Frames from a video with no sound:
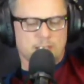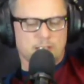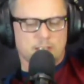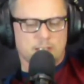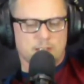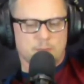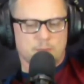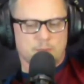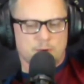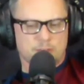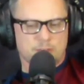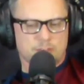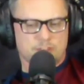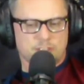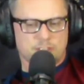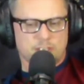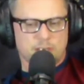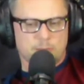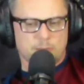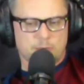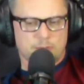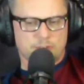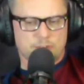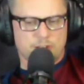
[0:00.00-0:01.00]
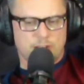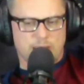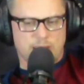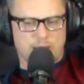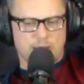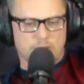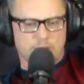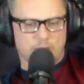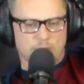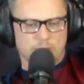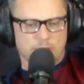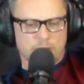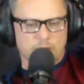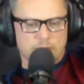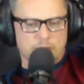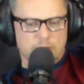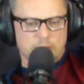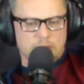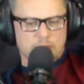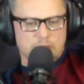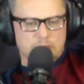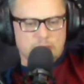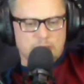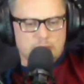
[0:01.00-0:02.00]
another person that I'm going to try to have on
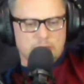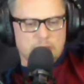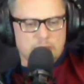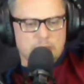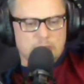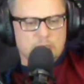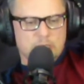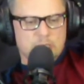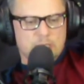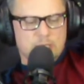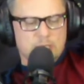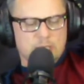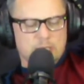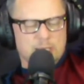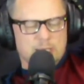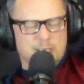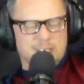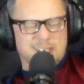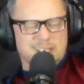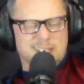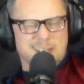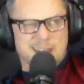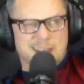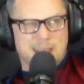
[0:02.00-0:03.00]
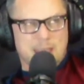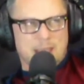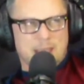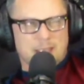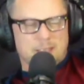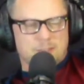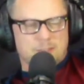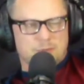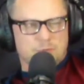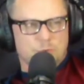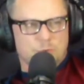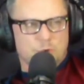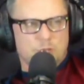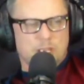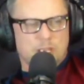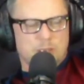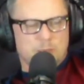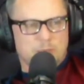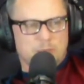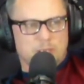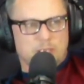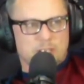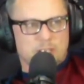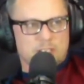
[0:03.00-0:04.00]
next week,
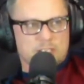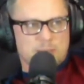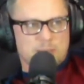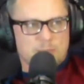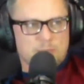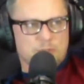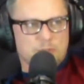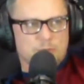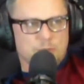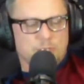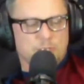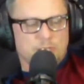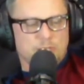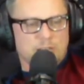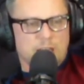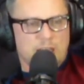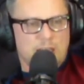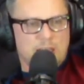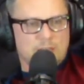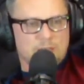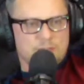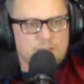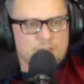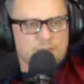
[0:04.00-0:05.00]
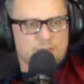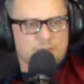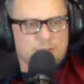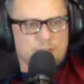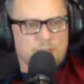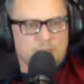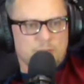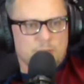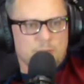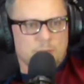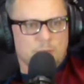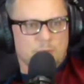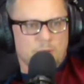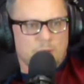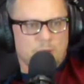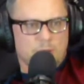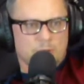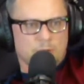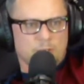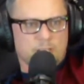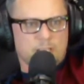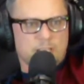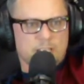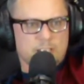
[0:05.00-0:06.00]
because I'm doing a live stream
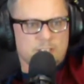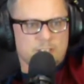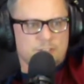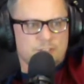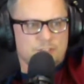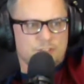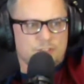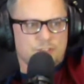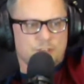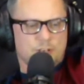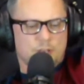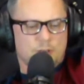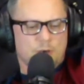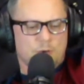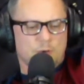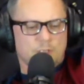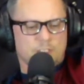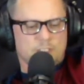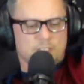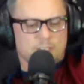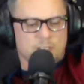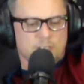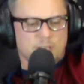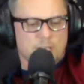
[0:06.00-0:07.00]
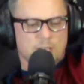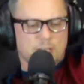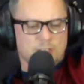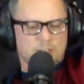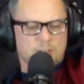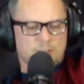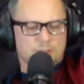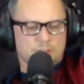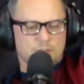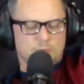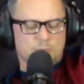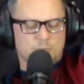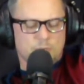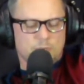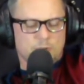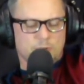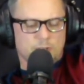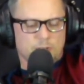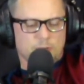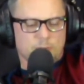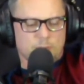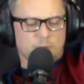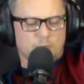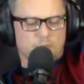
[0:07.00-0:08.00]
on his show. It's Lutch, who's been on
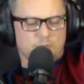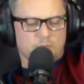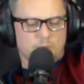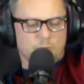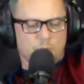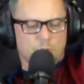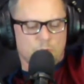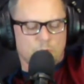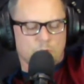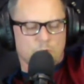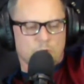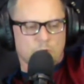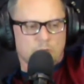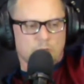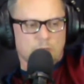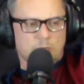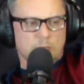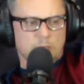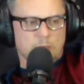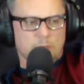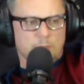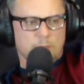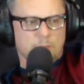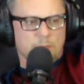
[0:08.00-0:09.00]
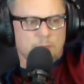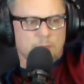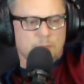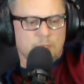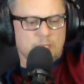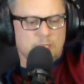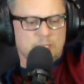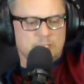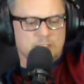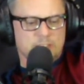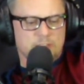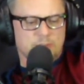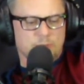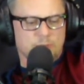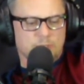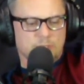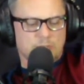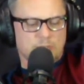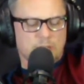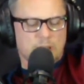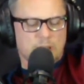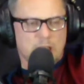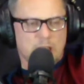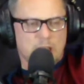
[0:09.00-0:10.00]
here before. He's doing
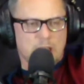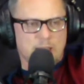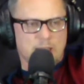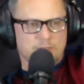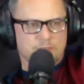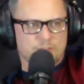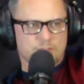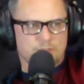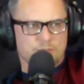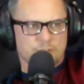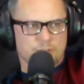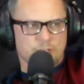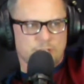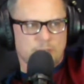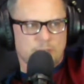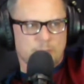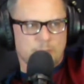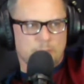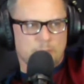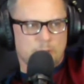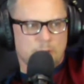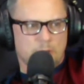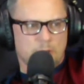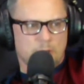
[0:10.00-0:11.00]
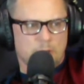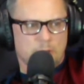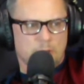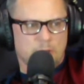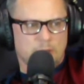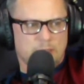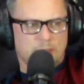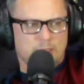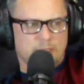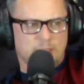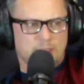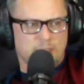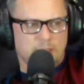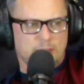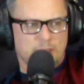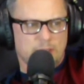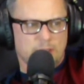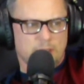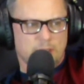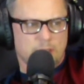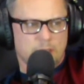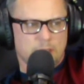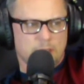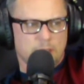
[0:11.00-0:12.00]
a live stream on, I think,
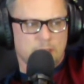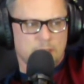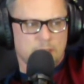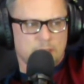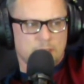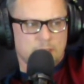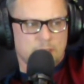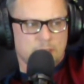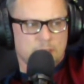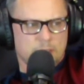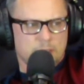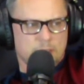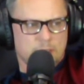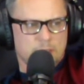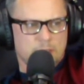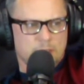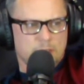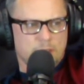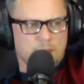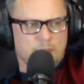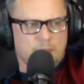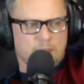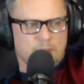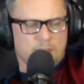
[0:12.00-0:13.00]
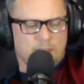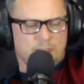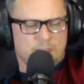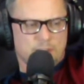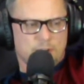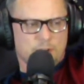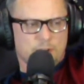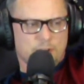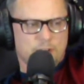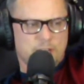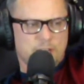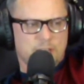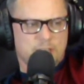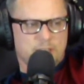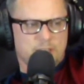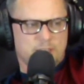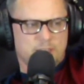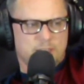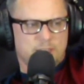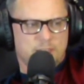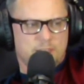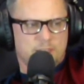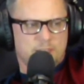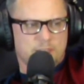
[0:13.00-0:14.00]
the
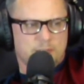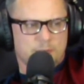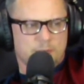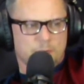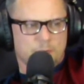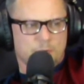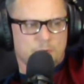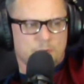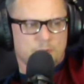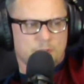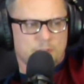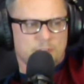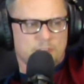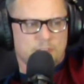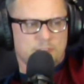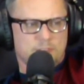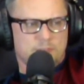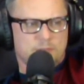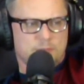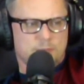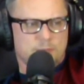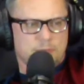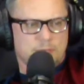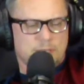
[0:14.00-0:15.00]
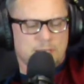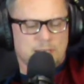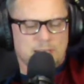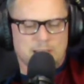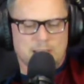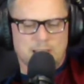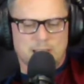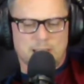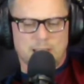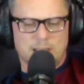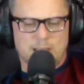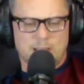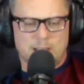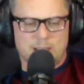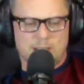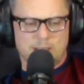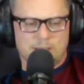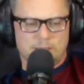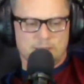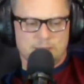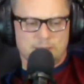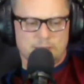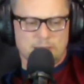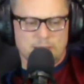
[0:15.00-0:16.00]
30th or the, I
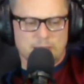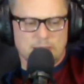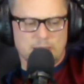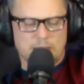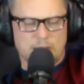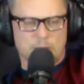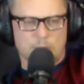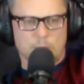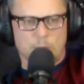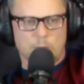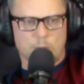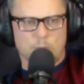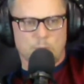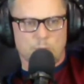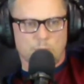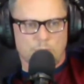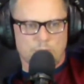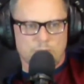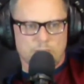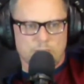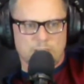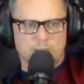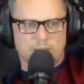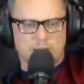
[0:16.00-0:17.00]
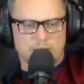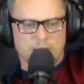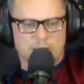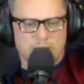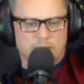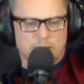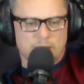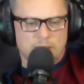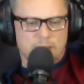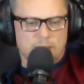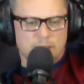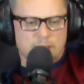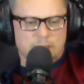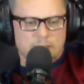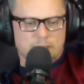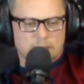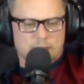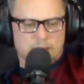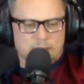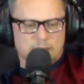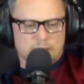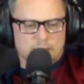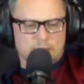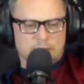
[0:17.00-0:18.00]
can't remember what day.
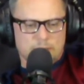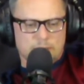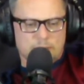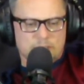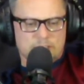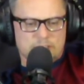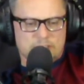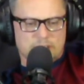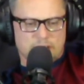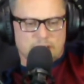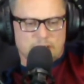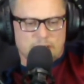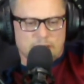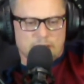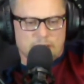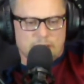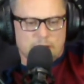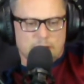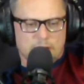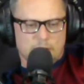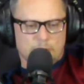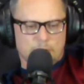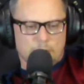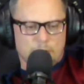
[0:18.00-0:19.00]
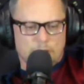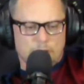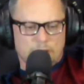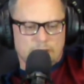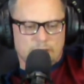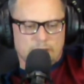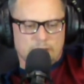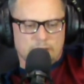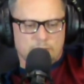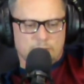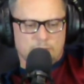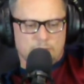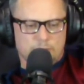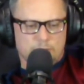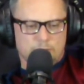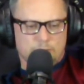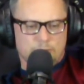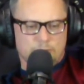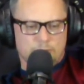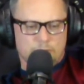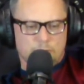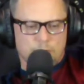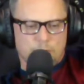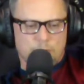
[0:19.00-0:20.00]
Give me a second and I need to
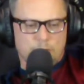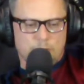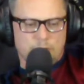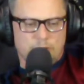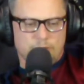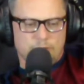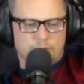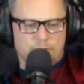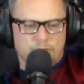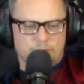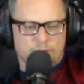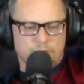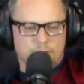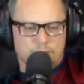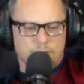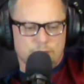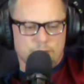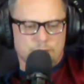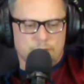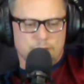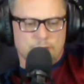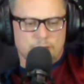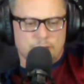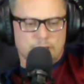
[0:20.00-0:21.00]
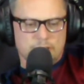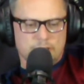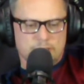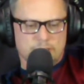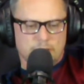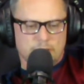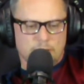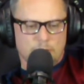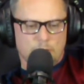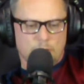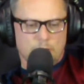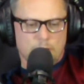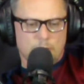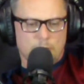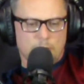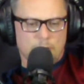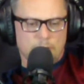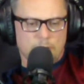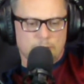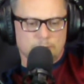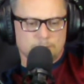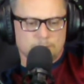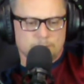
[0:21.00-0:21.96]
promote it to you guys anyway. But,